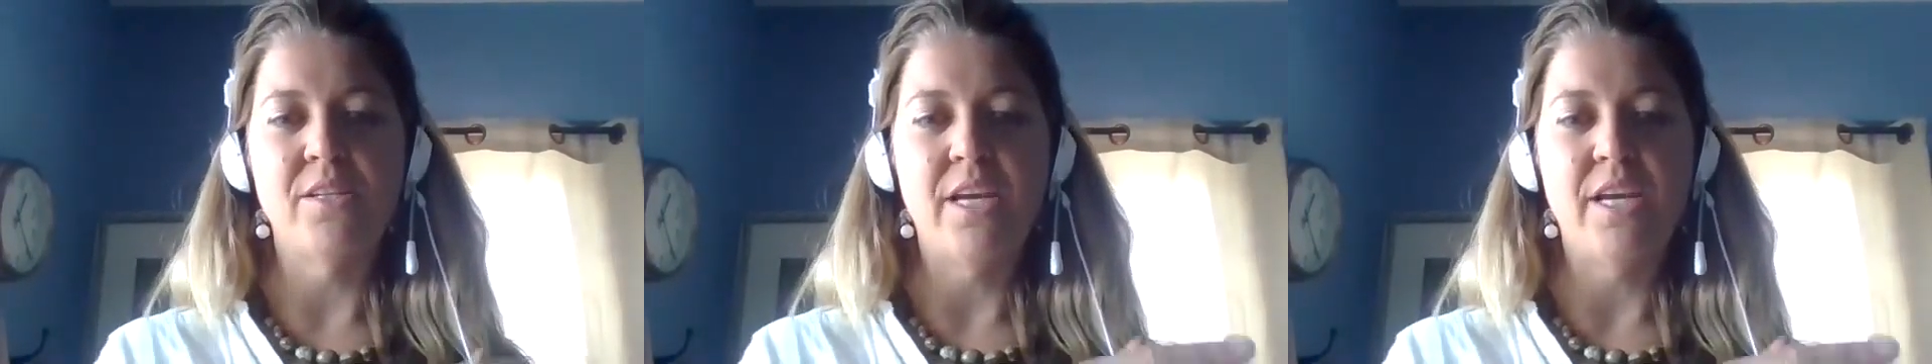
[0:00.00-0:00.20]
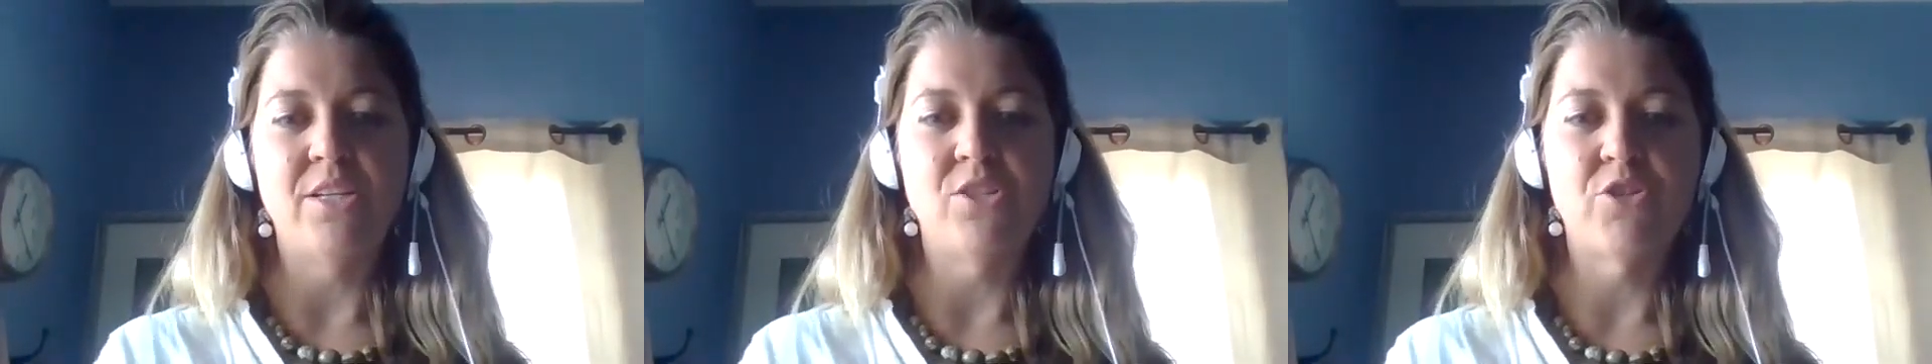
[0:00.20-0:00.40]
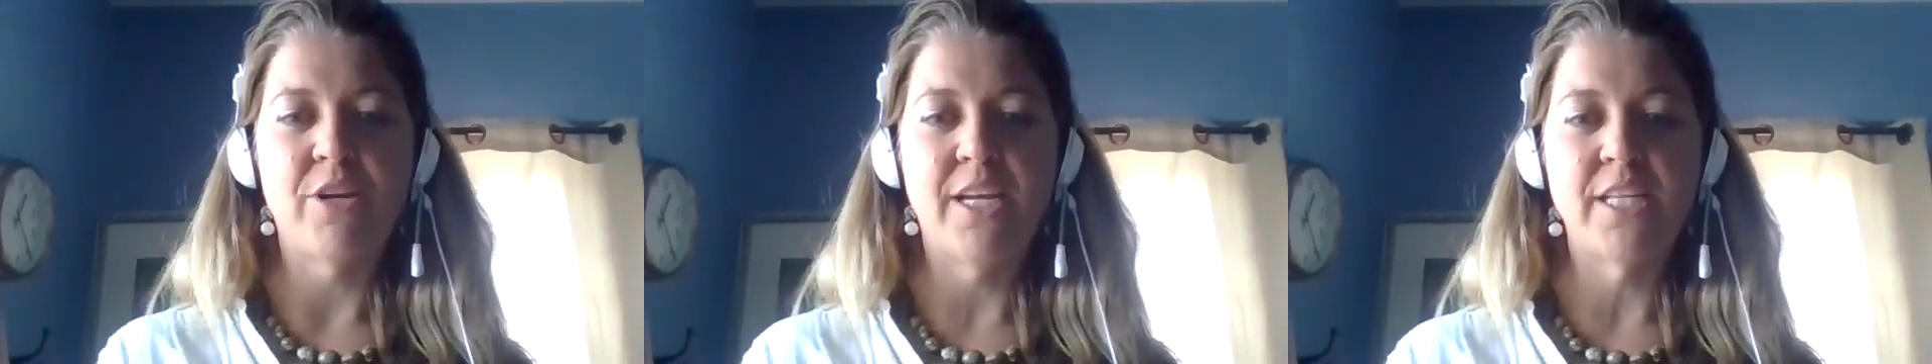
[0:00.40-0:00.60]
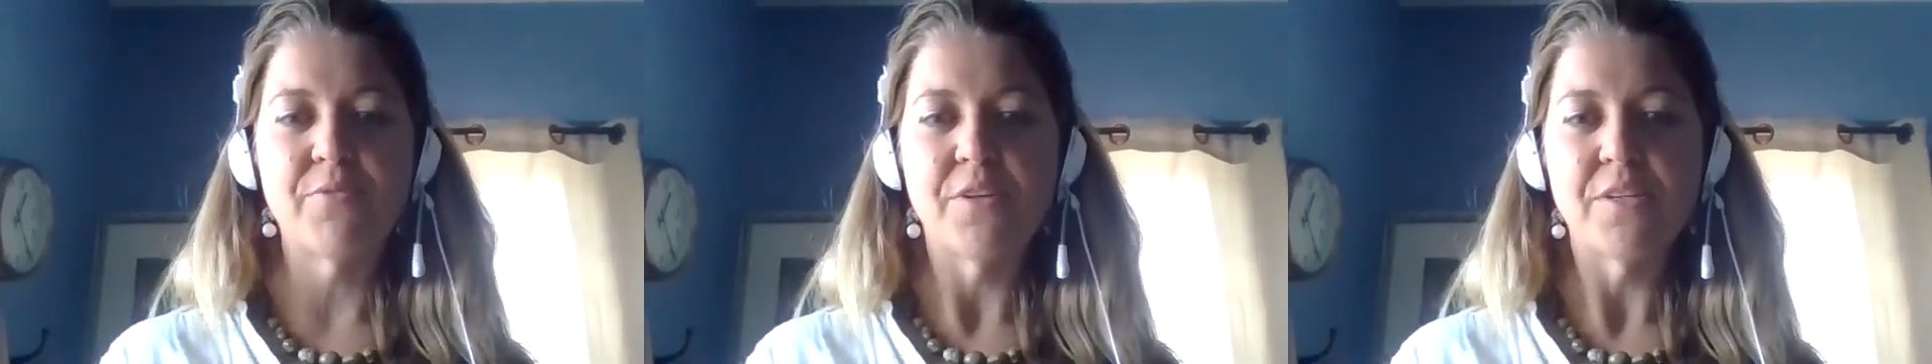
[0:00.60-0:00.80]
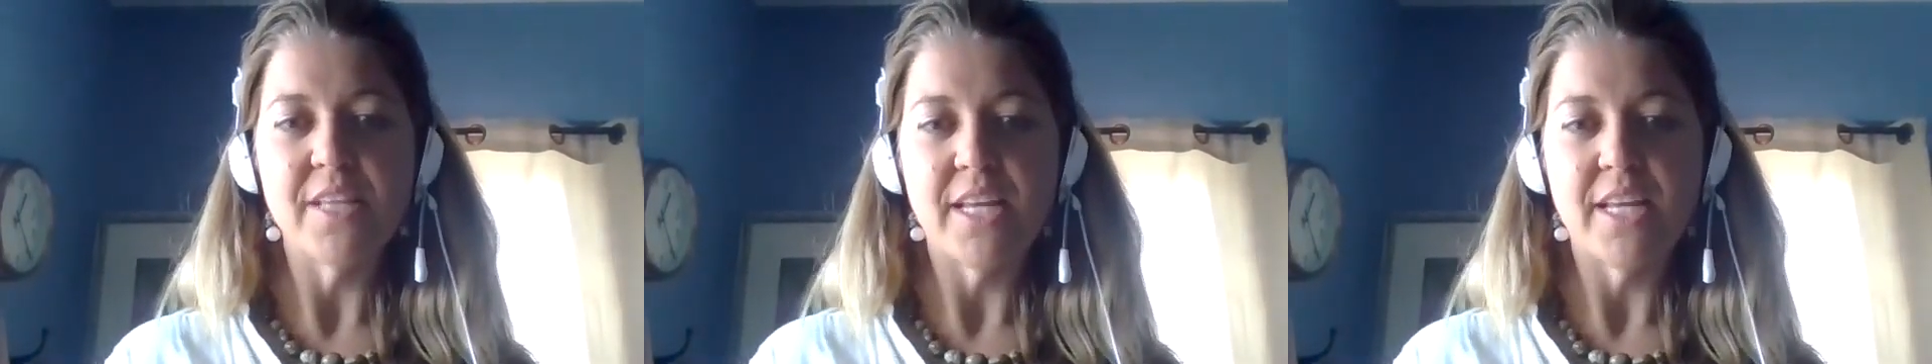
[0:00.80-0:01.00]
and
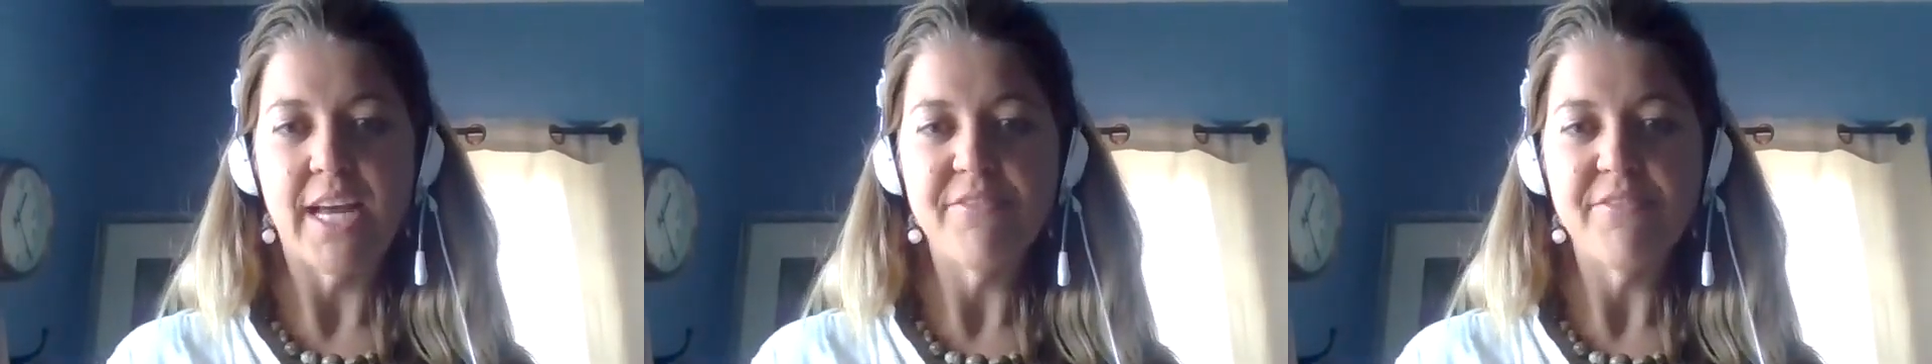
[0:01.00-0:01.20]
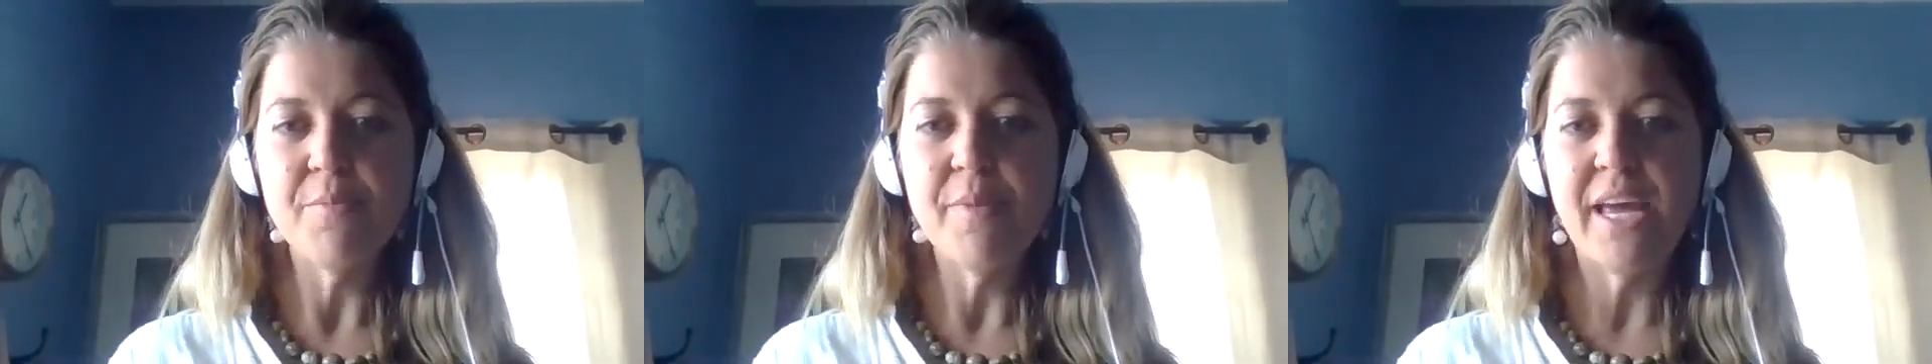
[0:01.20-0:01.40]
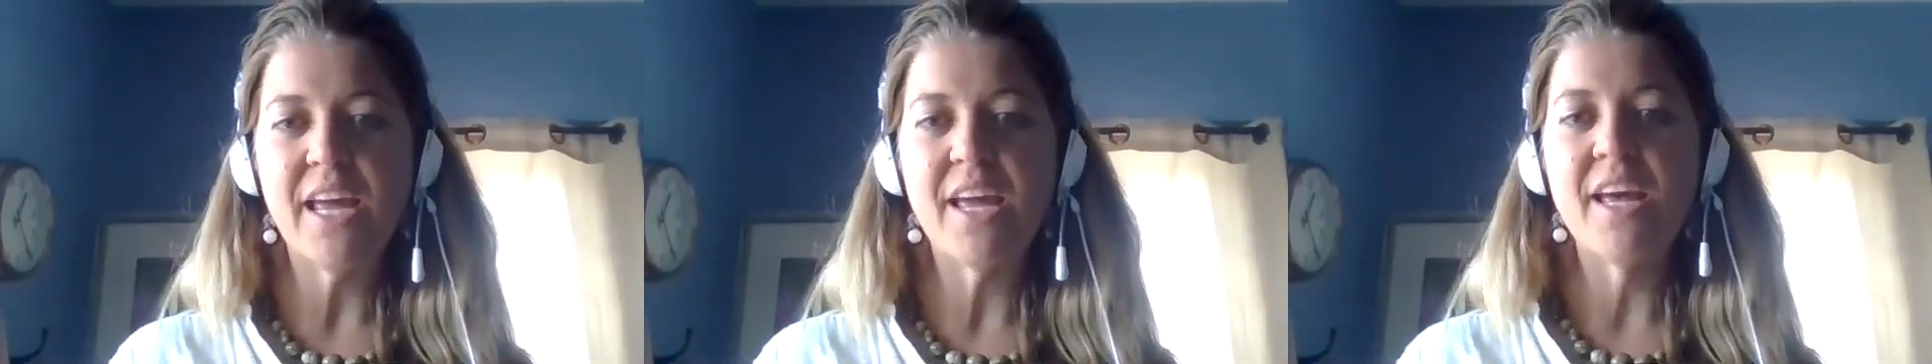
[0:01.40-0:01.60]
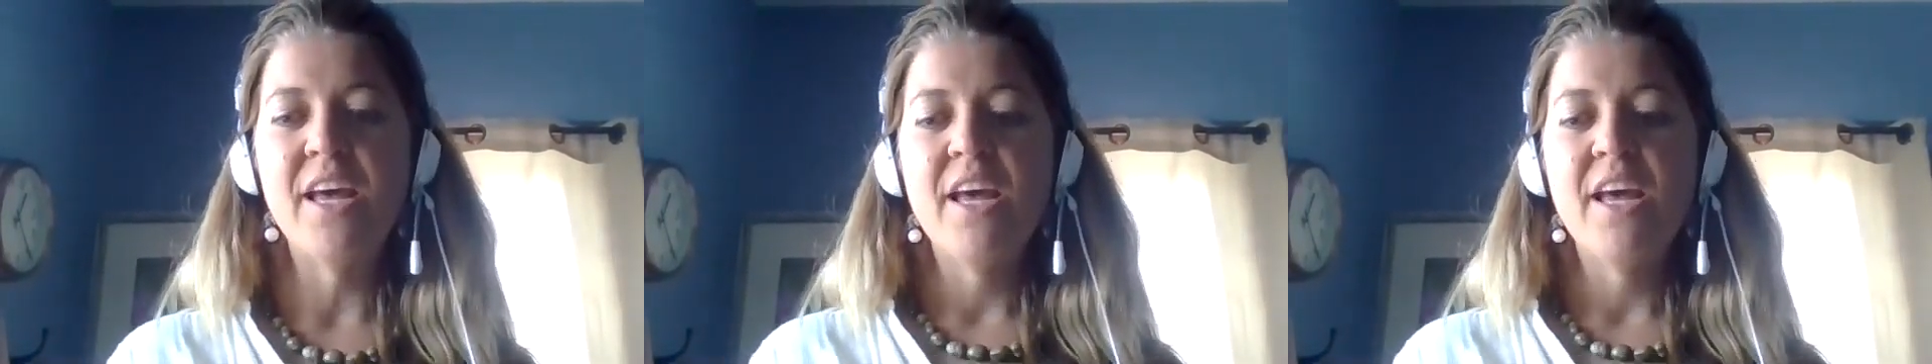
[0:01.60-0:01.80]
transfers they'd have to make.